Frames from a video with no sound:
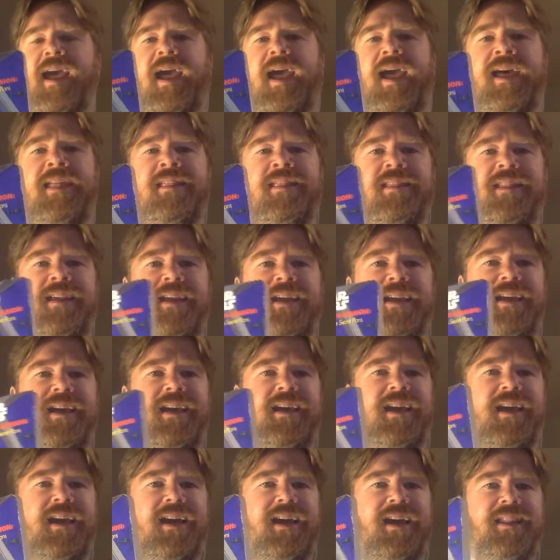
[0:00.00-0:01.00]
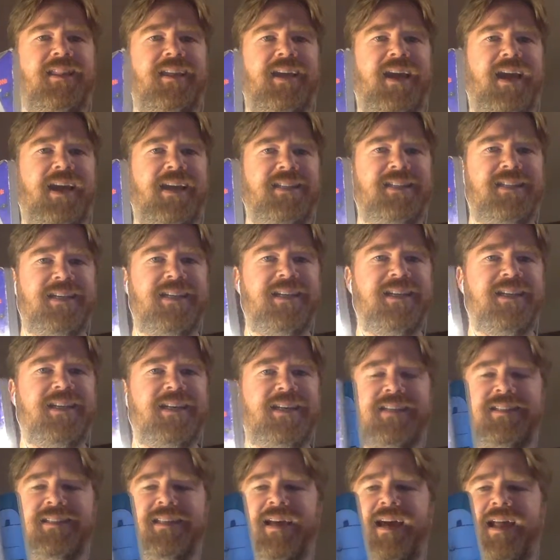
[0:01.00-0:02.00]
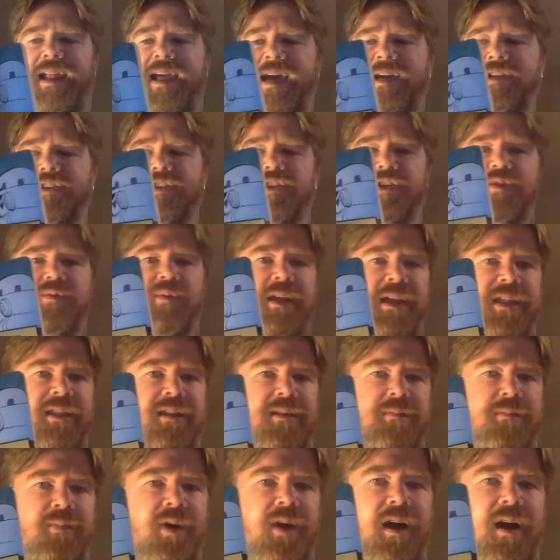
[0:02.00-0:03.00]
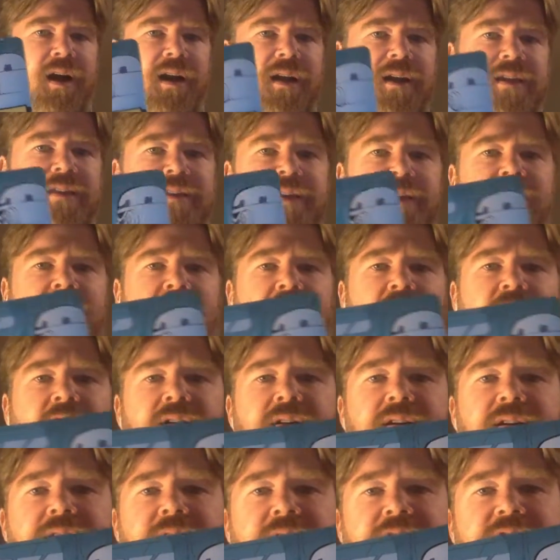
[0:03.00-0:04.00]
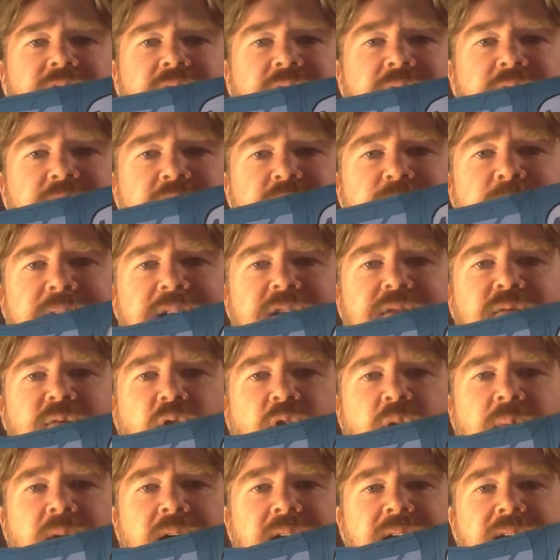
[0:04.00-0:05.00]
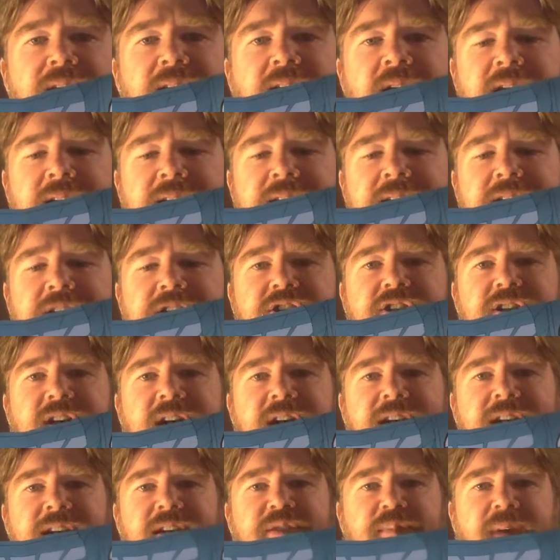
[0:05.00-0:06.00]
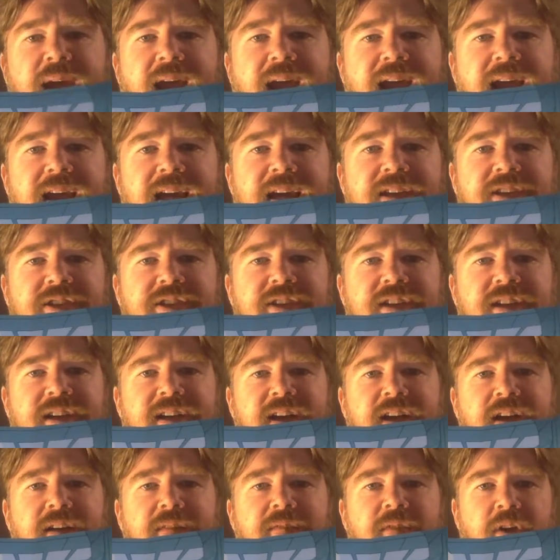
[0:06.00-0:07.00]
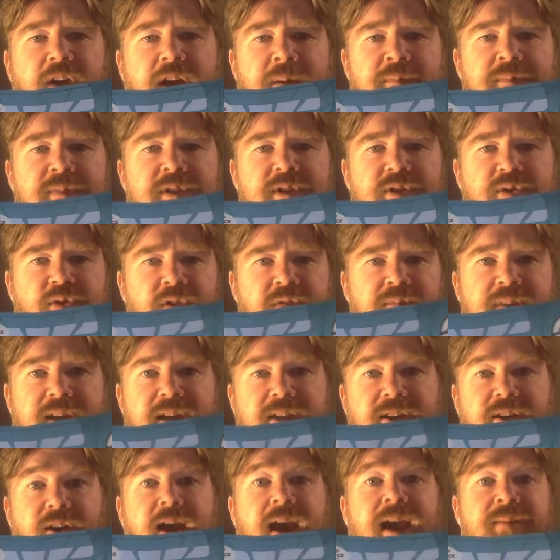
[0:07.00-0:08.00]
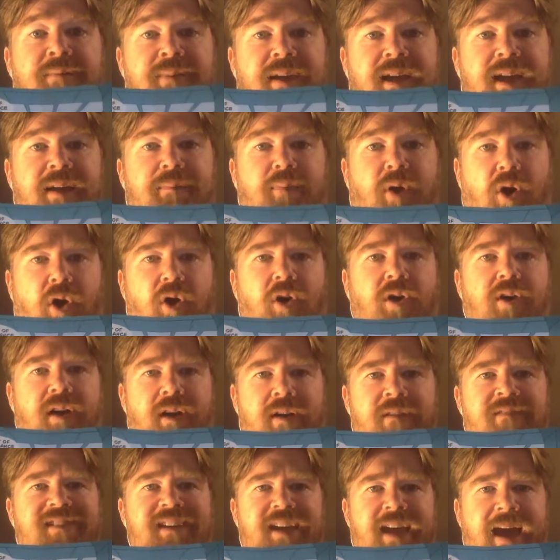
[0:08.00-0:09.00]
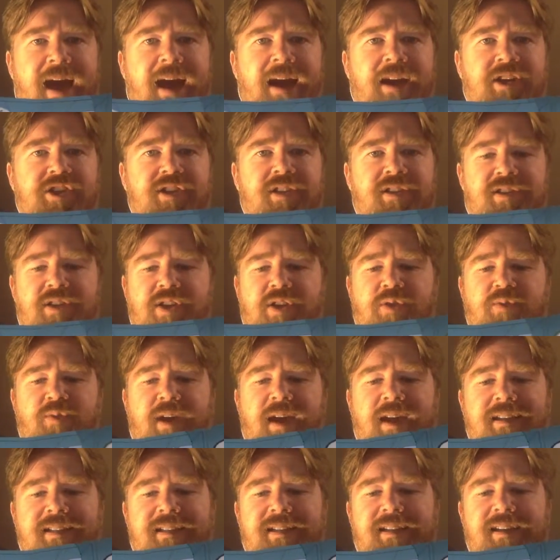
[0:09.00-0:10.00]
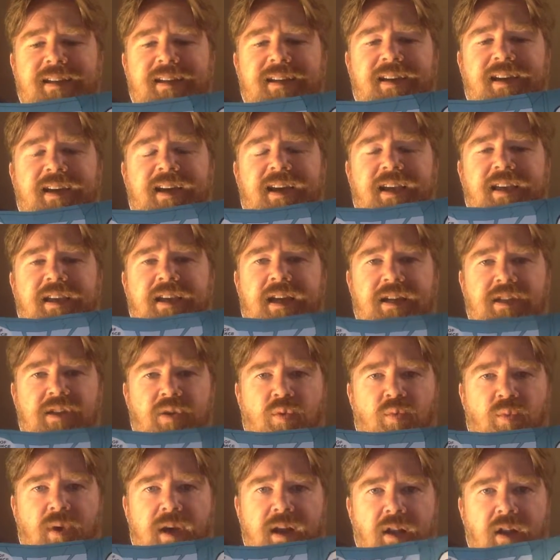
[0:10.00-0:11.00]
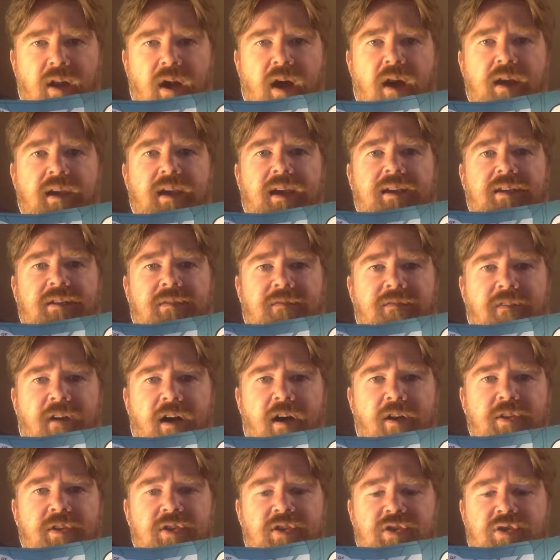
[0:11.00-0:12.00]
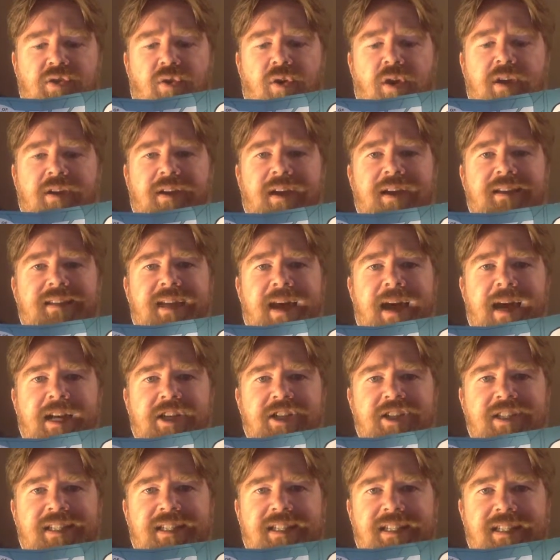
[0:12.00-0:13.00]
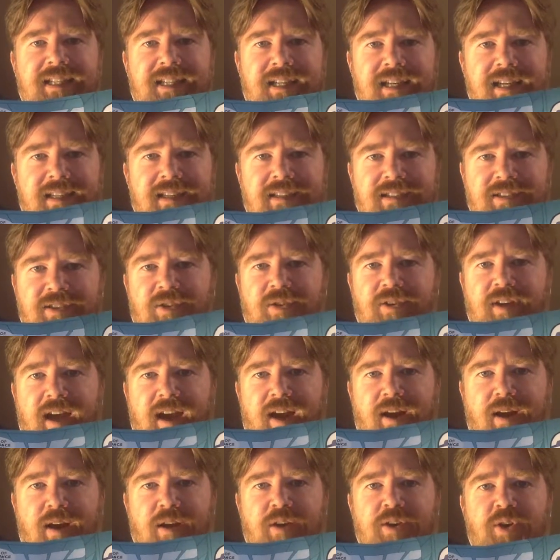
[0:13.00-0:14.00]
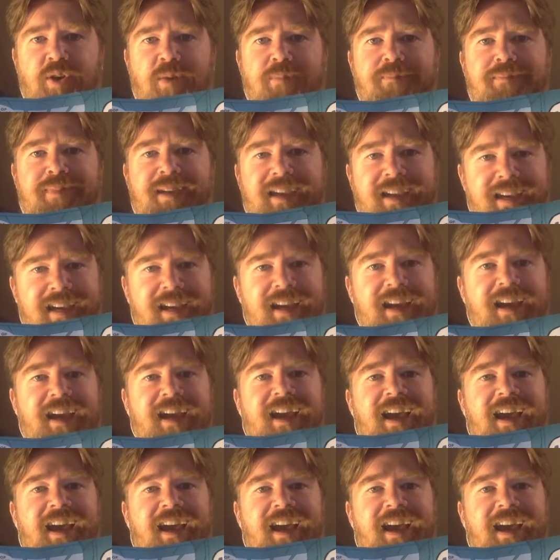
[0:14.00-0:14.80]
And the idea is that as you're reading the book, there's a little space for him on each page for him to sort of be there and be a part of the action. So you get to read along, you get to follow the story, you get to actually see this little character be